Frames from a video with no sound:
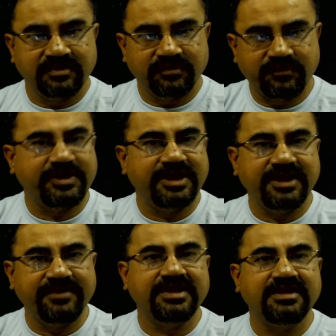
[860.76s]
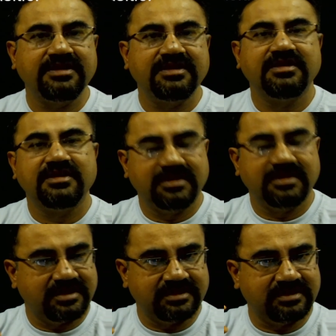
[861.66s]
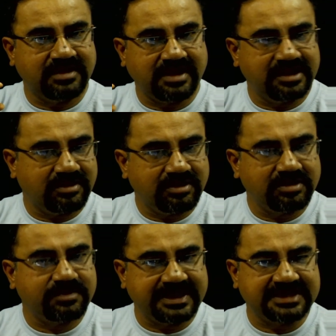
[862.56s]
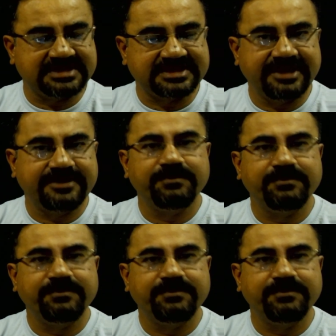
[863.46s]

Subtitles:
free living or parasite.